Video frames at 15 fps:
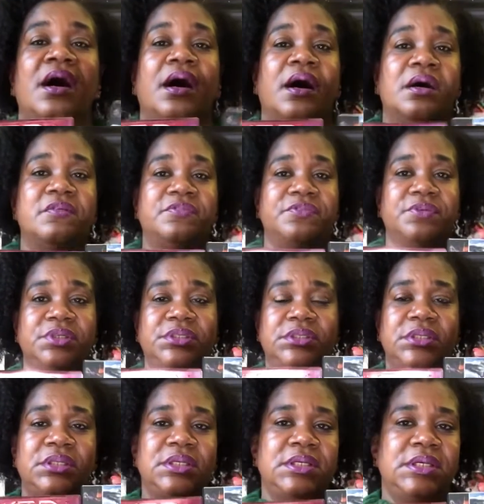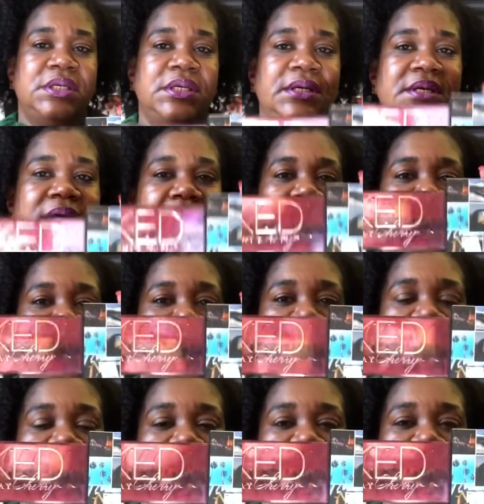Unfortunately,
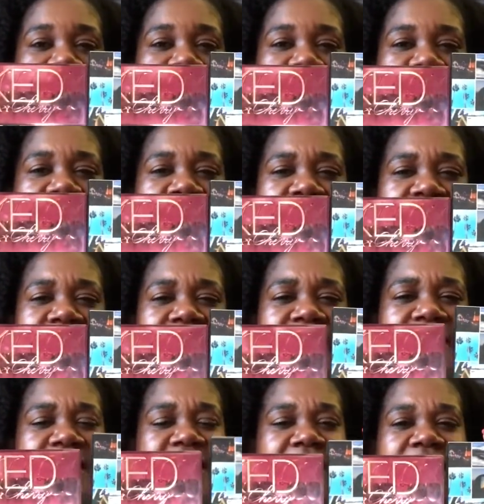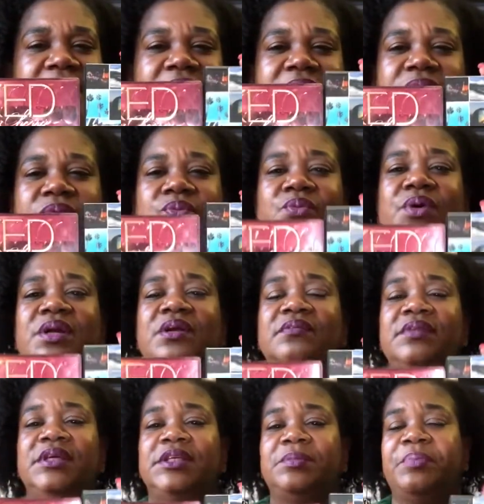I don't think neither one of
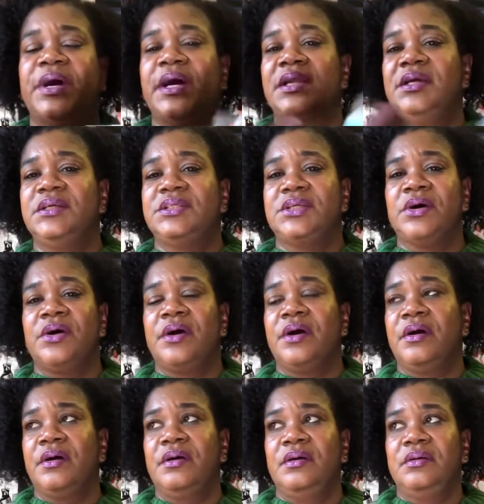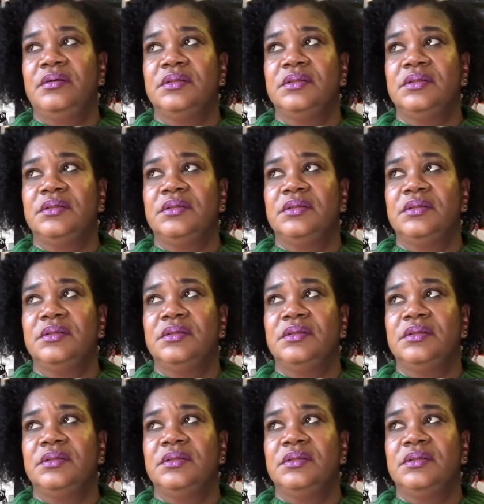these palettes are